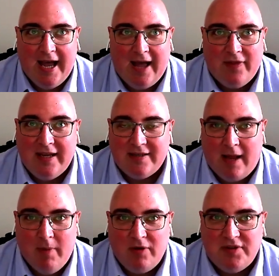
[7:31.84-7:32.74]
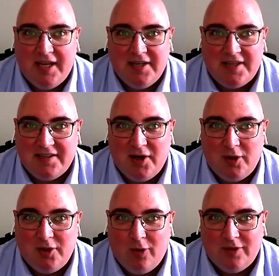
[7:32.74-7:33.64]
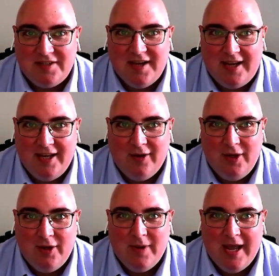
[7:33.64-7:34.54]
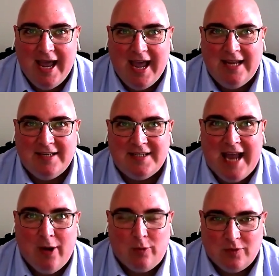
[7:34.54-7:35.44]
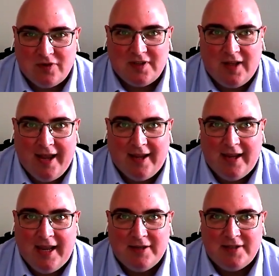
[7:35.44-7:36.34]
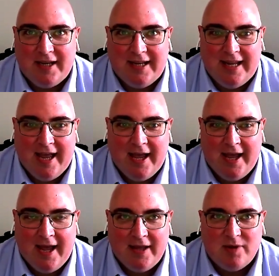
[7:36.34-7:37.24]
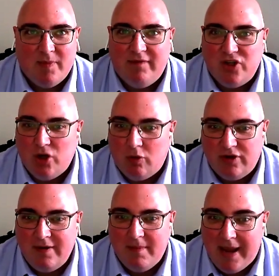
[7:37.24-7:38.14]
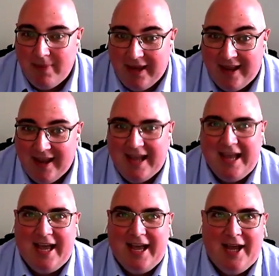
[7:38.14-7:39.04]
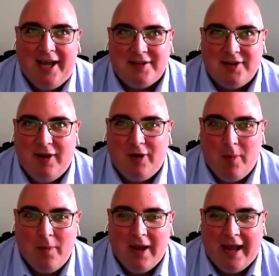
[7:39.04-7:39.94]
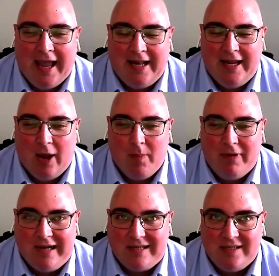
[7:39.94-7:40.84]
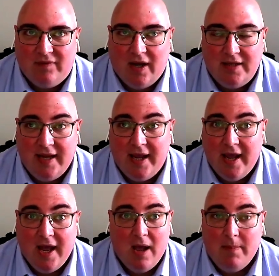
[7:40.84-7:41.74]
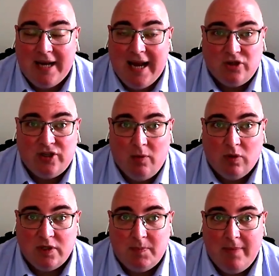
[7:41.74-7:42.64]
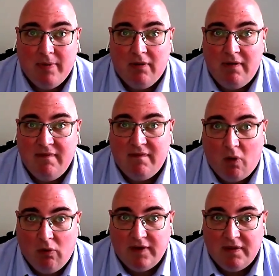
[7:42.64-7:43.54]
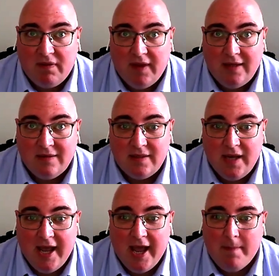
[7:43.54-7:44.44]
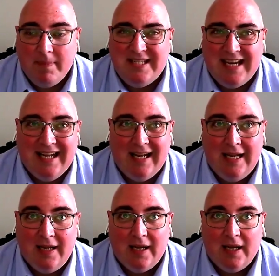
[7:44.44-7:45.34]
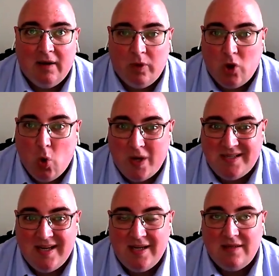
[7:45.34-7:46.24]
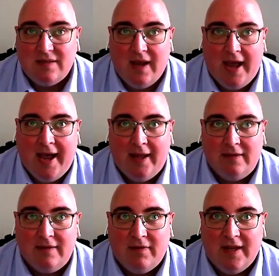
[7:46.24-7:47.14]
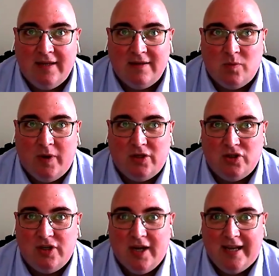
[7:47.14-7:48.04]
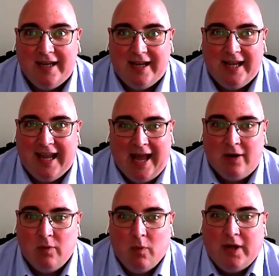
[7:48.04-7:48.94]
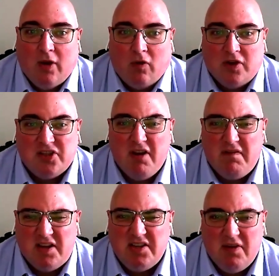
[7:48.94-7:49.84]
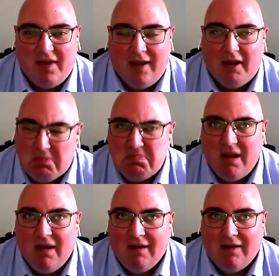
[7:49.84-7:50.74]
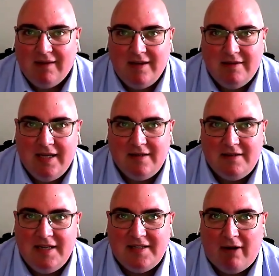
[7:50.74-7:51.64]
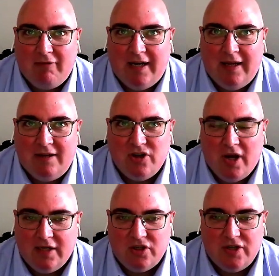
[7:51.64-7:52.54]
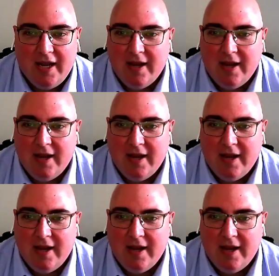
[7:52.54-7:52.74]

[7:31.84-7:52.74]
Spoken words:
I think it's like most things as an adult, isn't it? It sounds like it's something for children, maybe. So you get a preconceived idea. But actually, once people are involved in the things, particularly with quizzes and things which, again, when you're on the surface, you think these sound really childish.